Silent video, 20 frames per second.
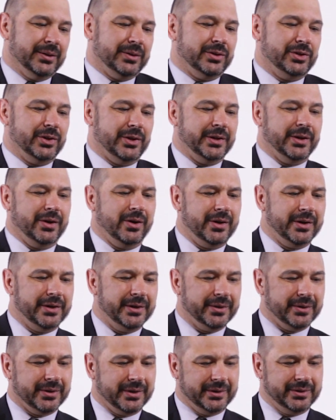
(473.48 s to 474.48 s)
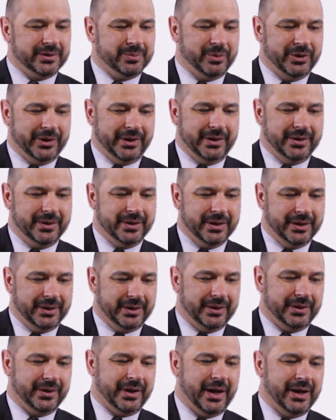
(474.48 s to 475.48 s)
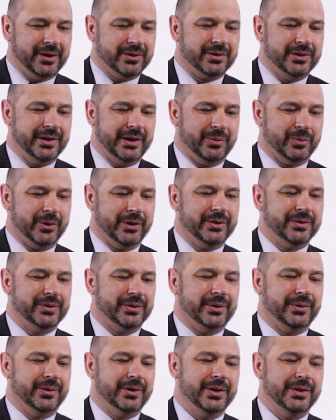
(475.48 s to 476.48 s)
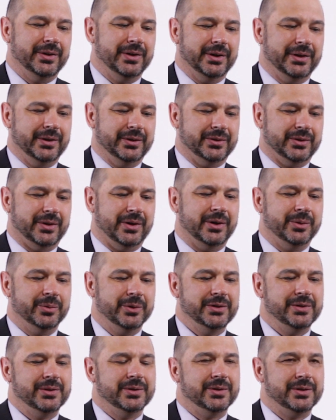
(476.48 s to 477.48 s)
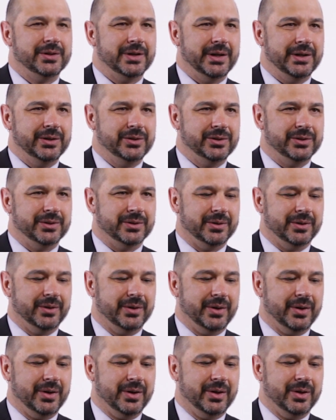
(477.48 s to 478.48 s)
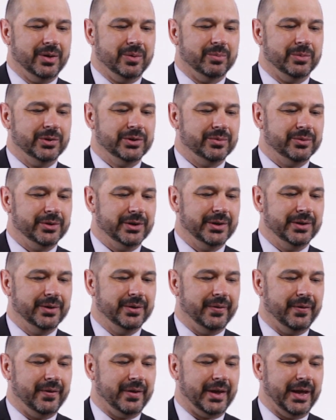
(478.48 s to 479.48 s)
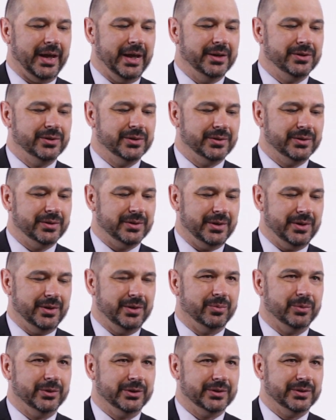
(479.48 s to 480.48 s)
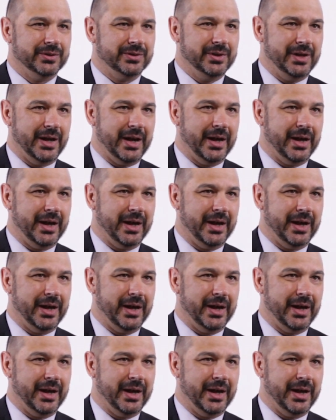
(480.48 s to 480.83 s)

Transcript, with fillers: John Law explained that actor-network theory then is always in tension between agency, which is the